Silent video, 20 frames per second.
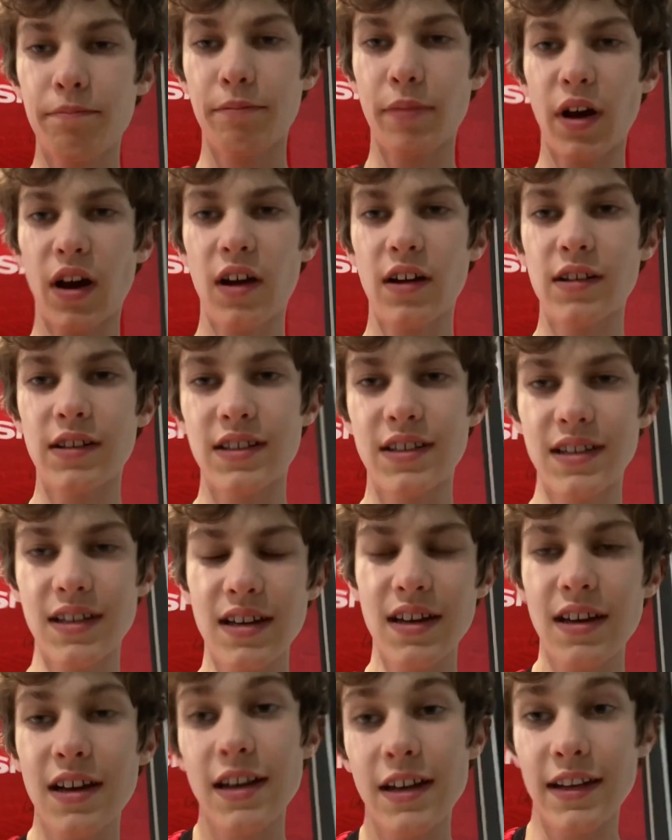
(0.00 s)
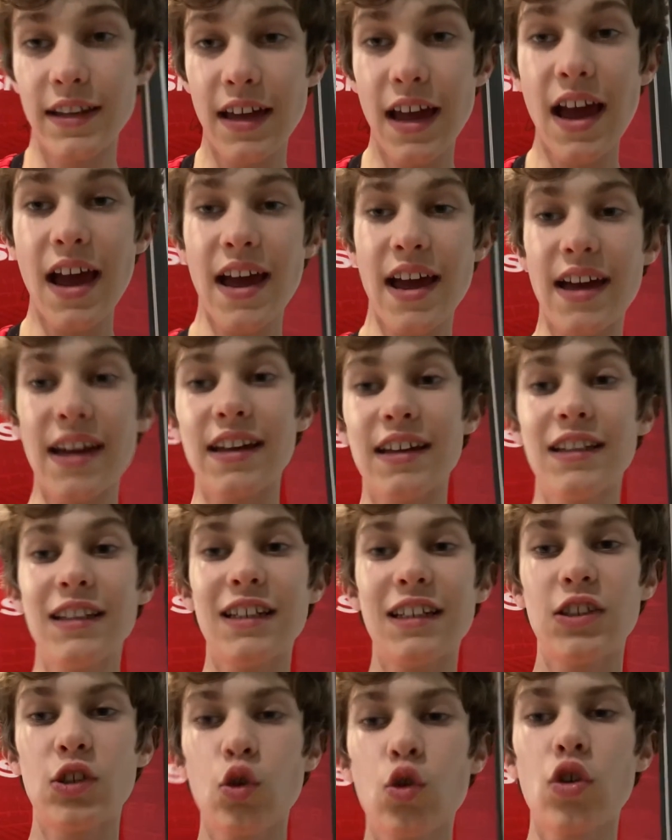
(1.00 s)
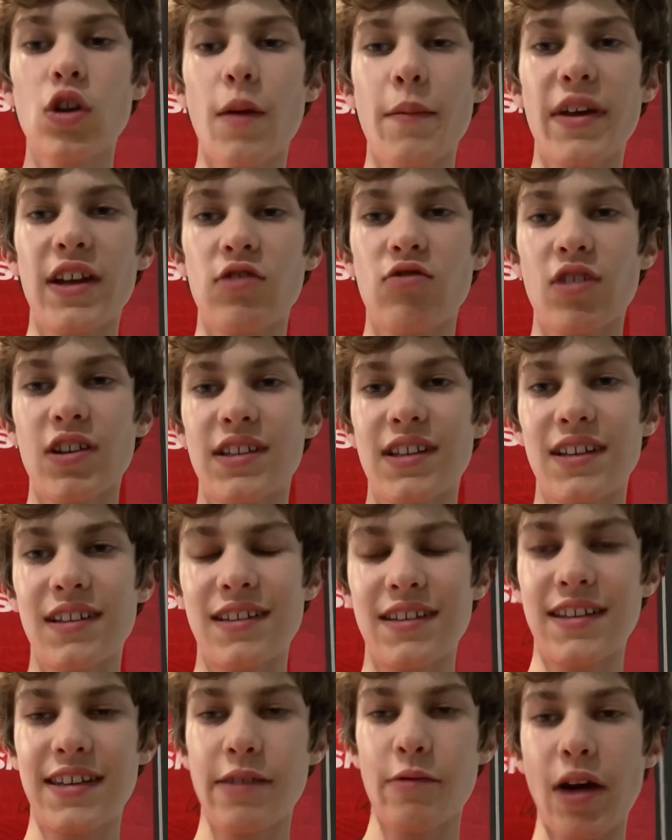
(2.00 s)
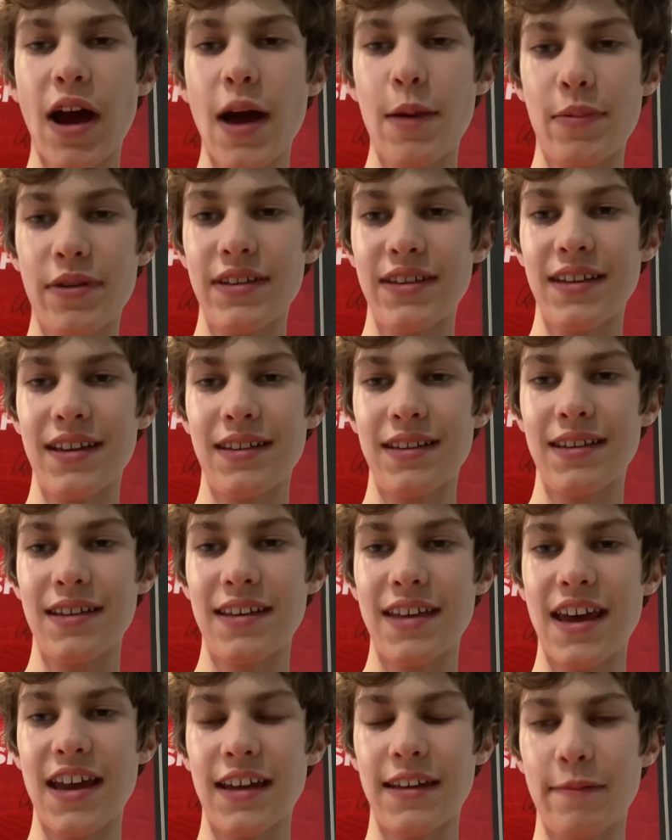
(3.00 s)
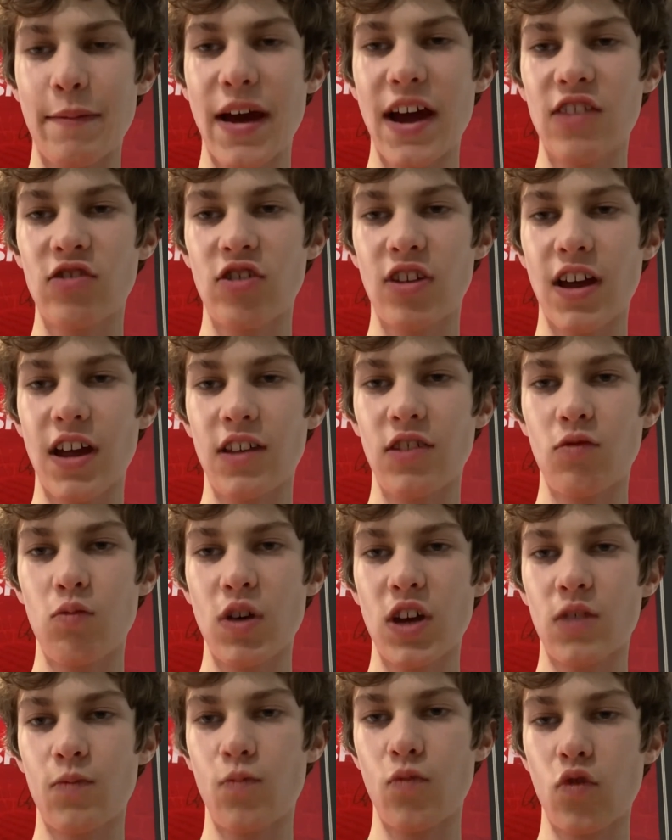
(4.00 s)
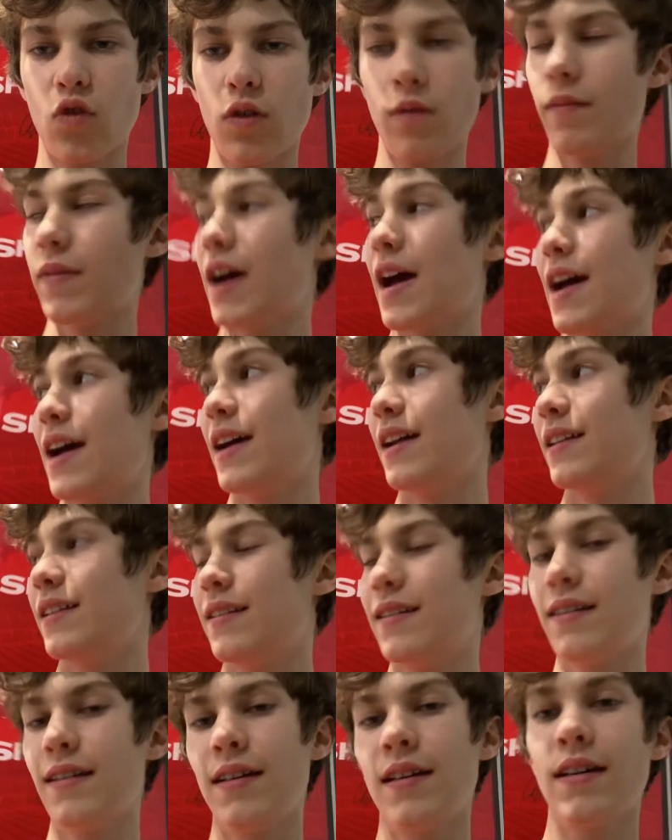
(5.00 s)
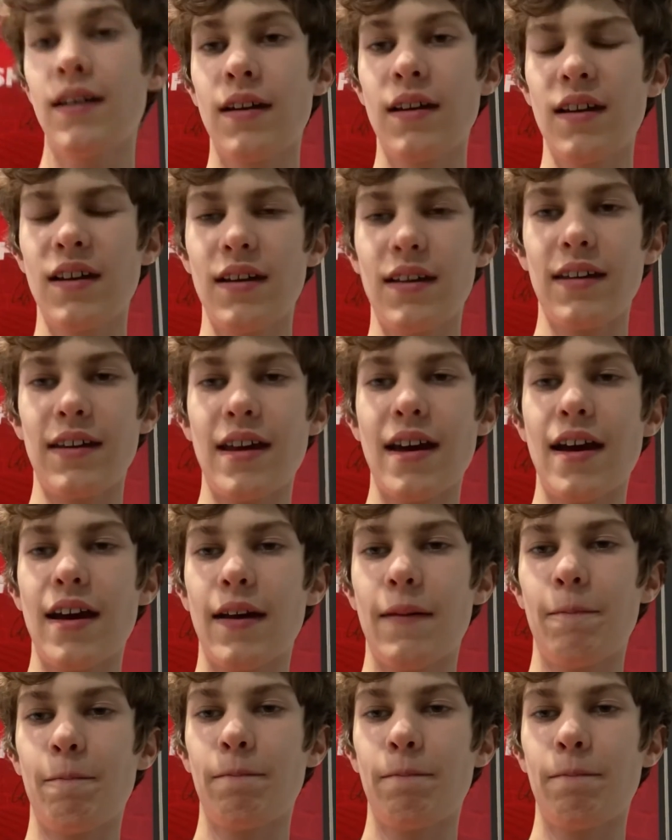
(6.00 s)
But yeah, it's all going to be interesting to see what happens in today's match against West Brom. And yeah,